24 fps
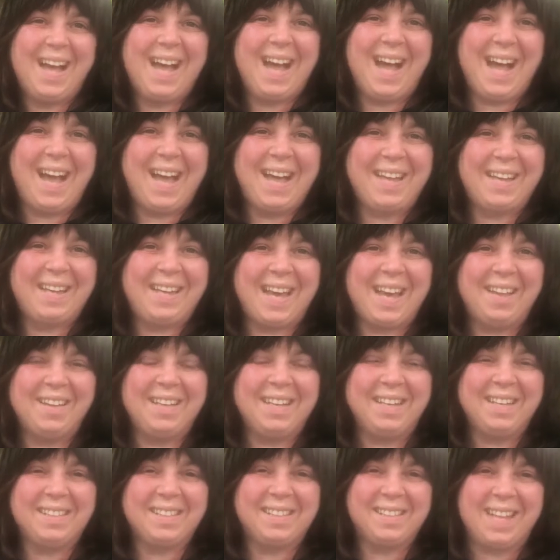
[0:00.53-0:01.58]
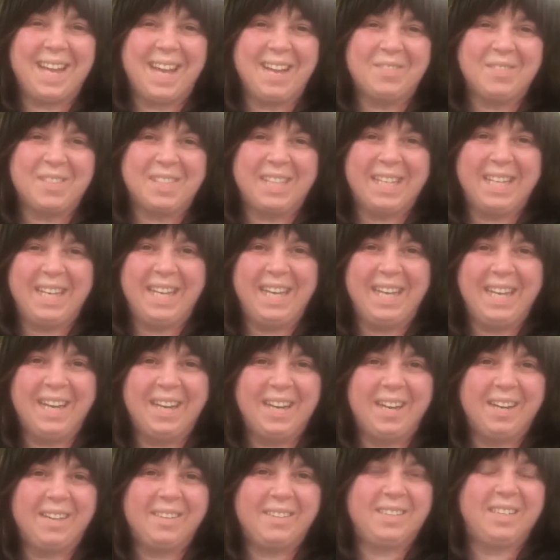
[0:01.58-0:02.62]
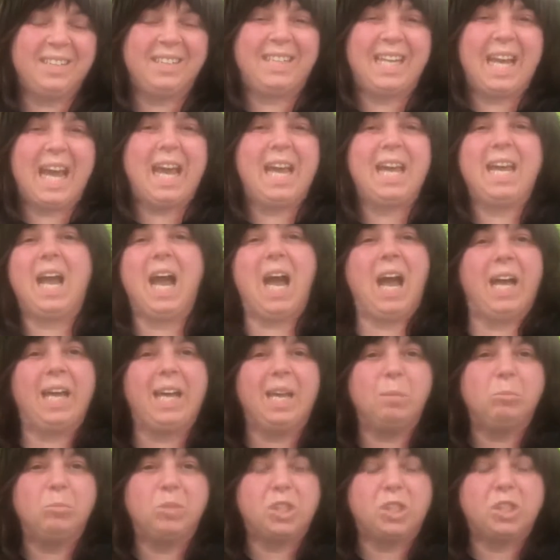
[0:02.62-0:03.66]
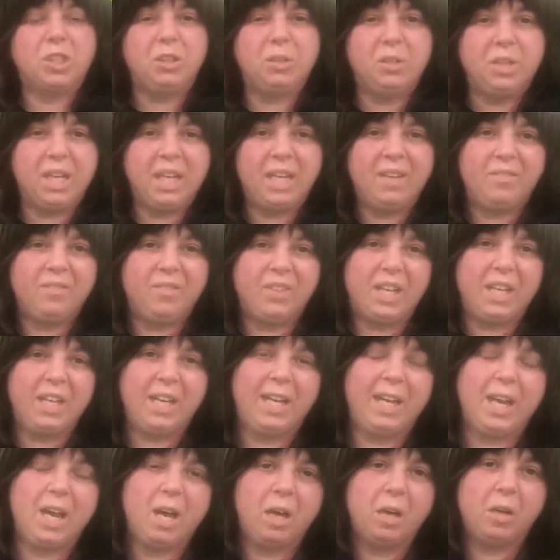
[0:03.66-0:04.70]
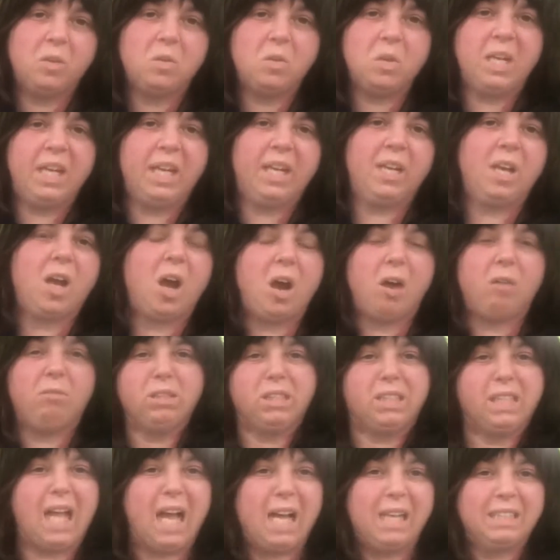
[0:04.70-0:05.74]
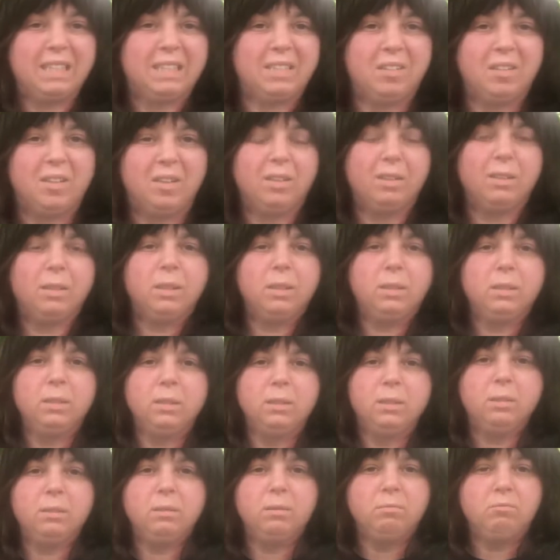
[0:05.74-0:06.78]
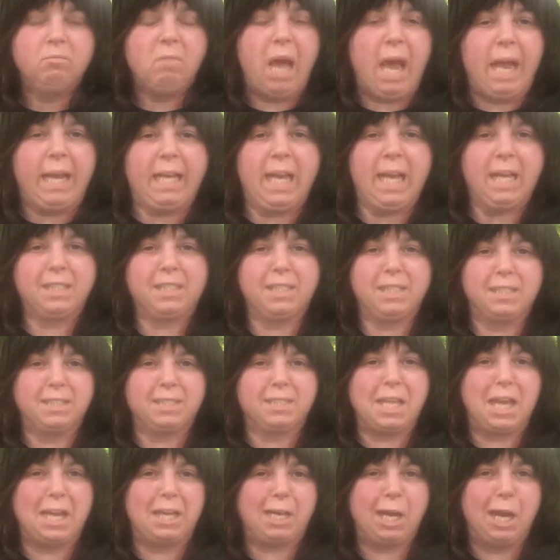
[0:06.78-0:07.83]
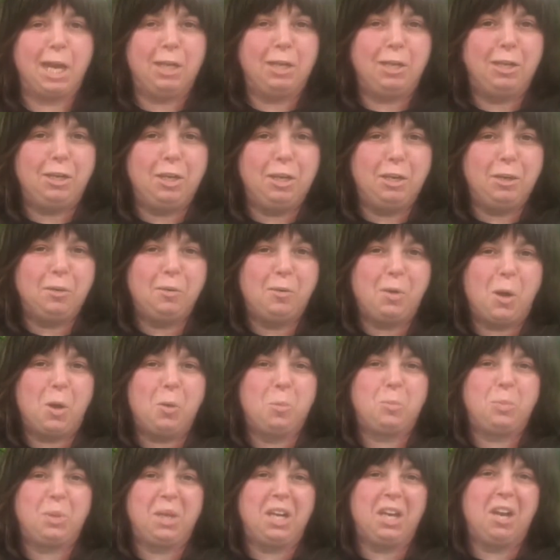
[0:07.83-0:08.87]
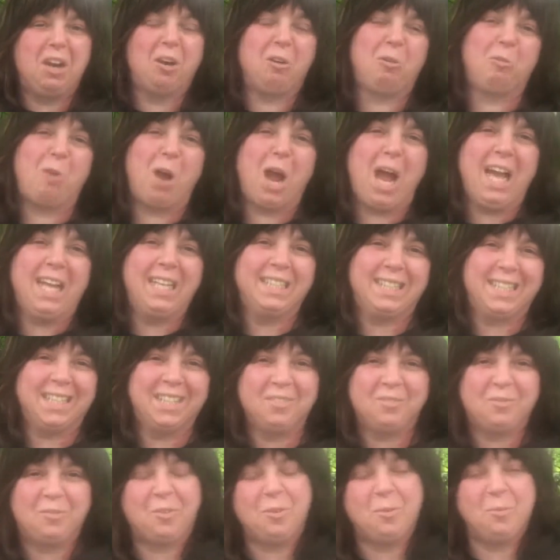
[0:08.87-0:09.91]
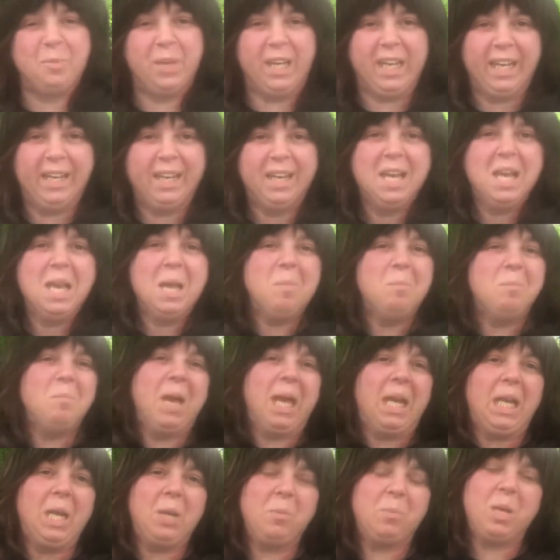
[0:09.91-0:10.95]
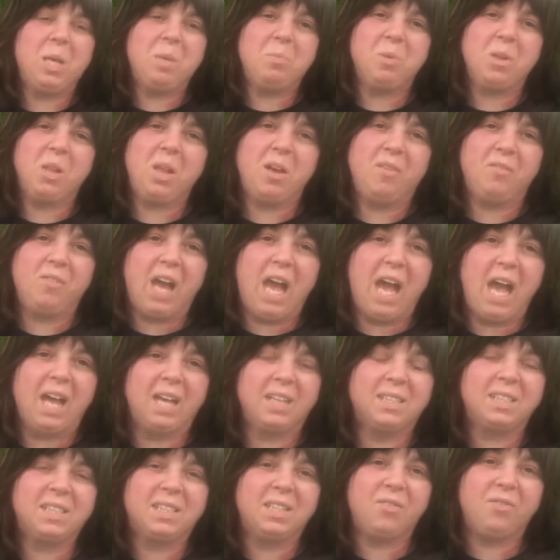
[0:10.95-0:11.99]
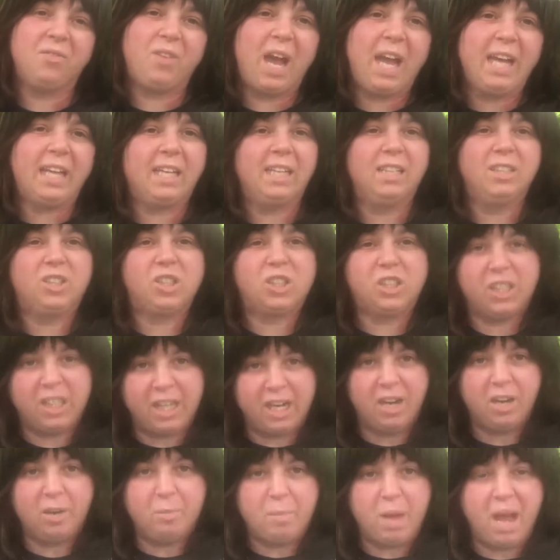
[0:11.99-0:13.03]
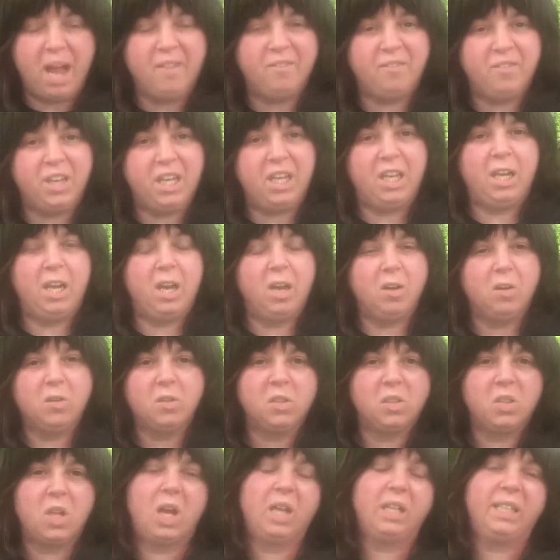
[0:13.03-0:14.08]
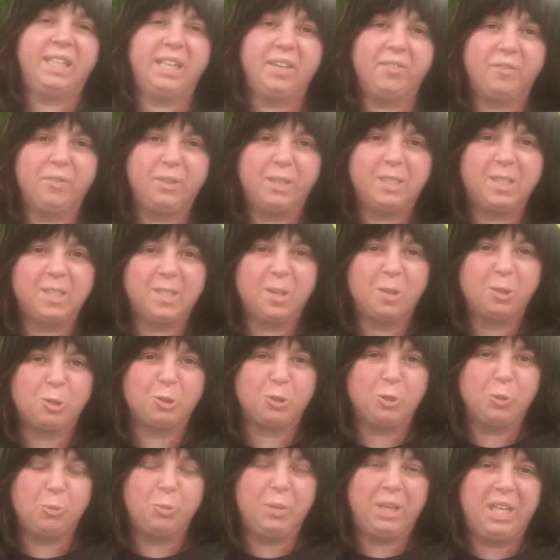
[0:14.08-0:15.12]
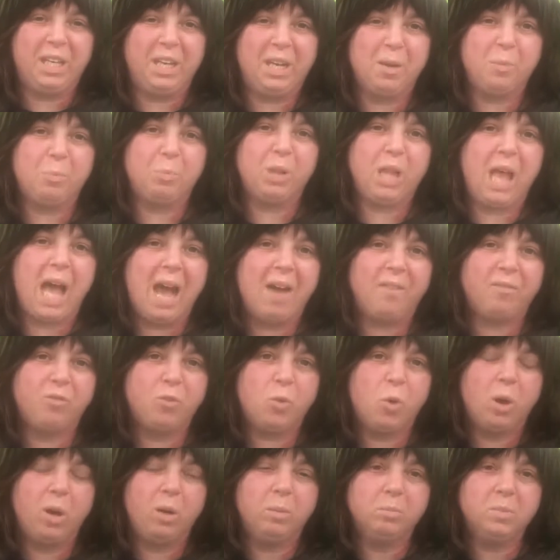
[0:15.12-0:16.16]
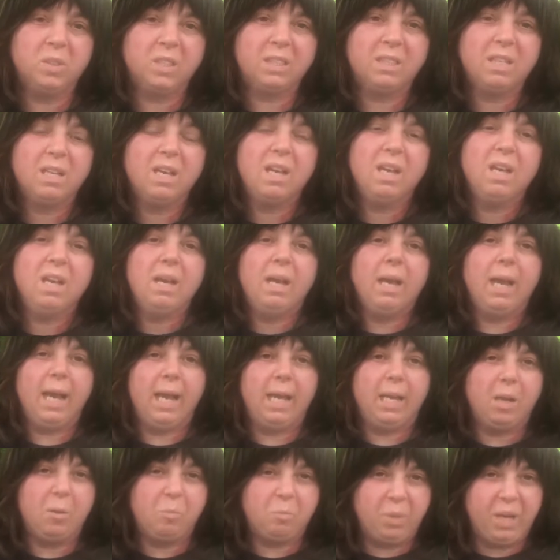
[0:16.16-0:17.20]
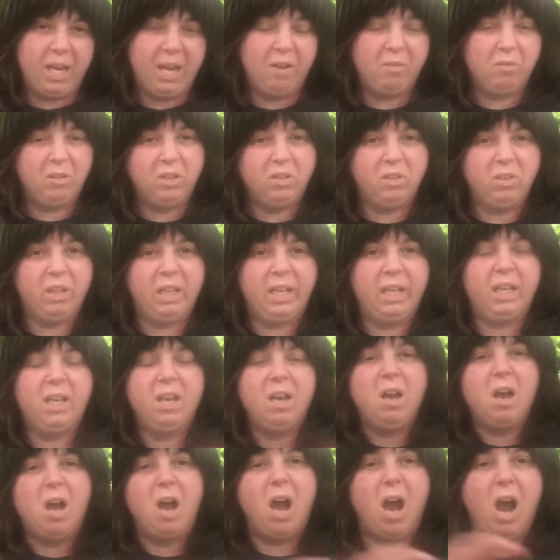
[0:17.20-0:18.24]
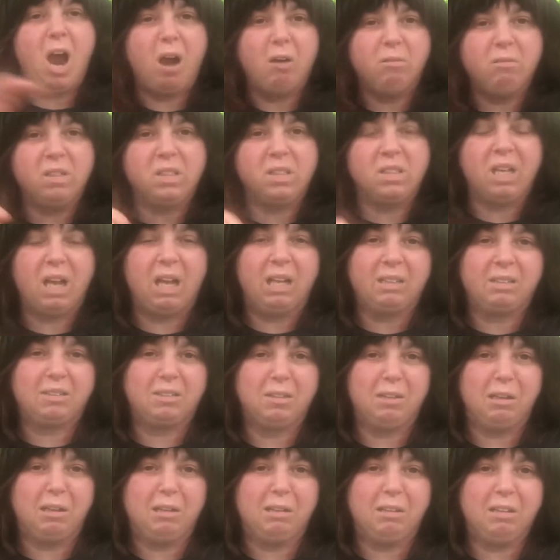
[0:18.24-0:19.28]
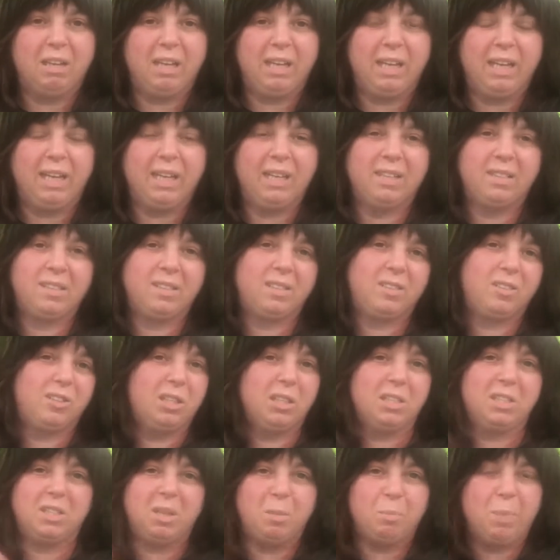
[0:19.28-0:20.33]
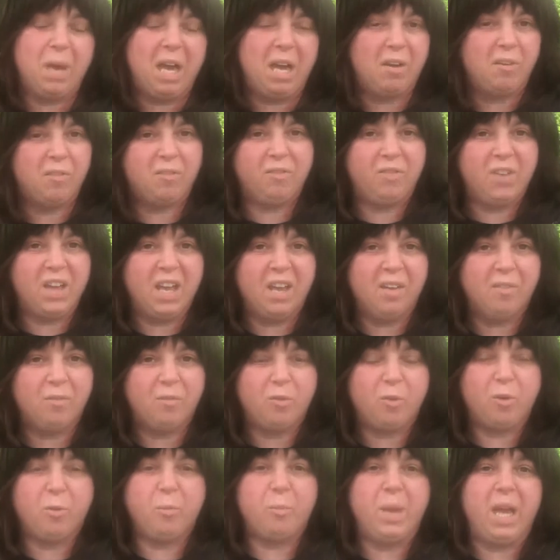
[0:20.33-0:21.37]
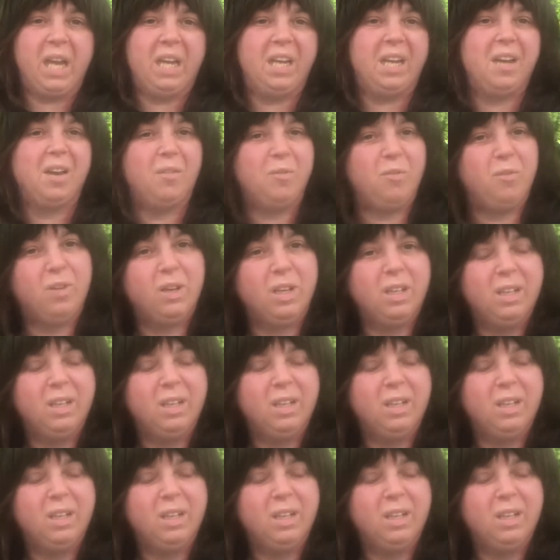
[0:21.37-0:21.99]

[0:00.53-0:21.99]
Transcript: Hi, Gelly Asovski here. Today I am shooting video in horizontal. I guess it's like a new open horizon for me. Many people have asked if I could share my videos on different social media platforms, and apparently horizontal is just a better fit for many of